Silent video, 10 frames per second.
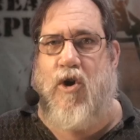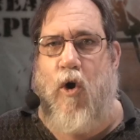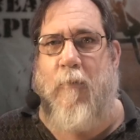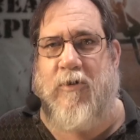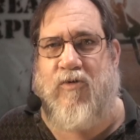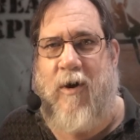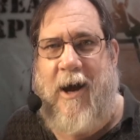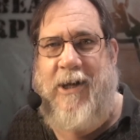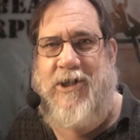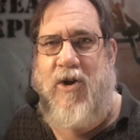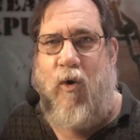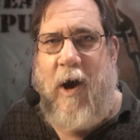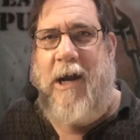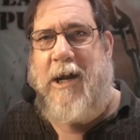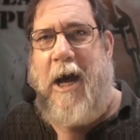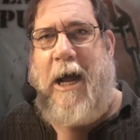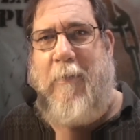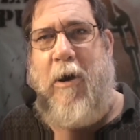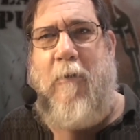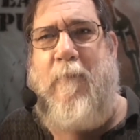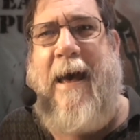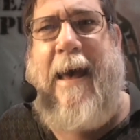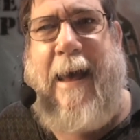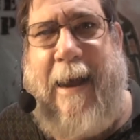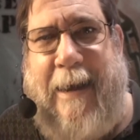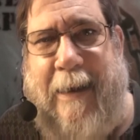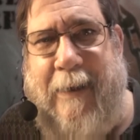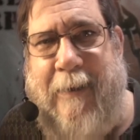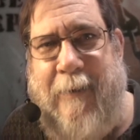corpus rights at Guantanamo Bay.